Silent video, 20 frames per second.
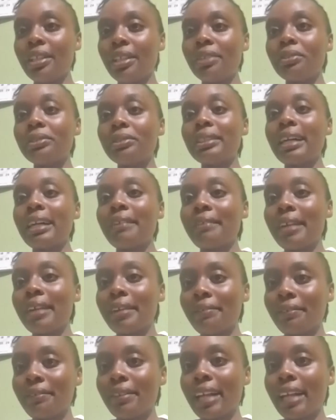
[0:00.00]
Those are red
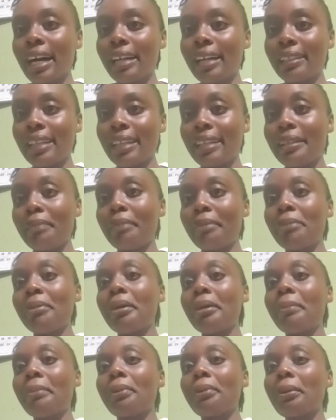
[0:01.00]
flags that there may be
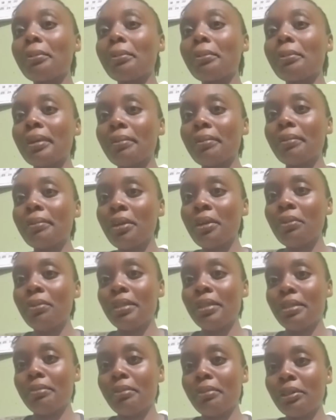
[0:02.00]
a problem with
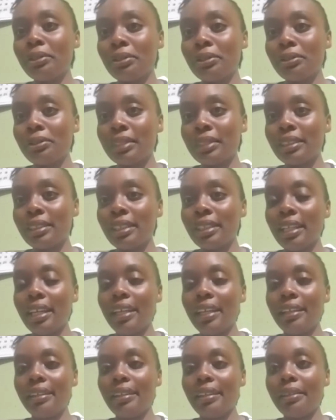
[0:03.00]
the muscles
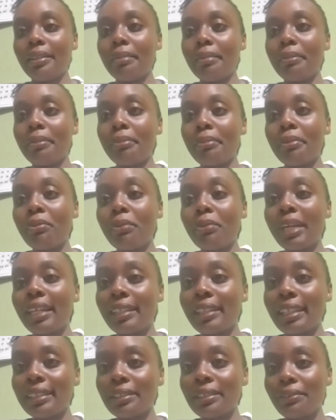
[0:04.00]
there may be
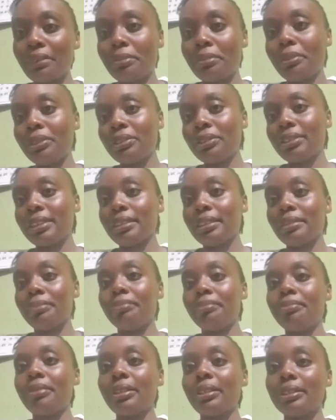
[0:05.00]
weakness of the muscles in the
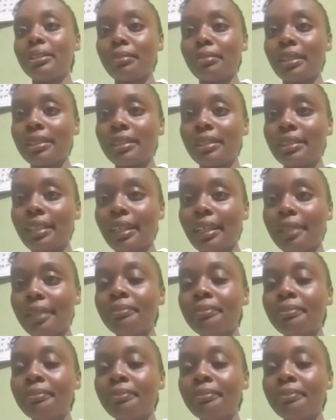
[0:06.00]
proximal side.